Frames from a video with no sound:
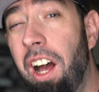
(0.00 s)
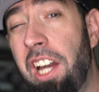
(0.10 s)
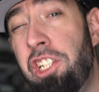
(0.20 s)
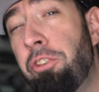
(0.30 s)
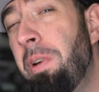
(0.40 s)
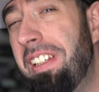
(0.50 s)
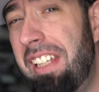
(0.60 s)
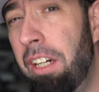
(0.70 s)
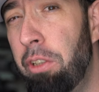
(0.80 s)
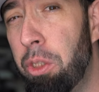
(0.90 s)
I just want to
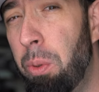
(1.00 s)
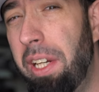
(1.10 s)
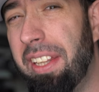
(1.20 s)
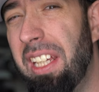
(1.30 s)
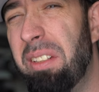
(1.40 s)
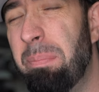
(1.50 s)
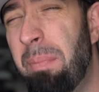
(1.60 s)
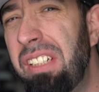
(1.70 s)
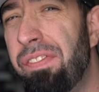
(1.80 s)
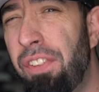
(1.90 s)
say real quick that
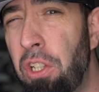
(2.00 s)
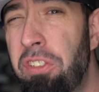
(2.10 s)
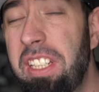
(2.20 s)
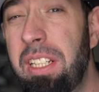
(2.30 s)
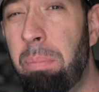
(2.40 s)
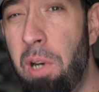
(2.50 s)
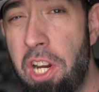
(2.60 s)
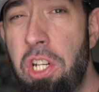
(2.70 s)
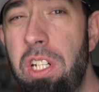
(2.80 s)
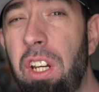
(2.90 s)
my first impression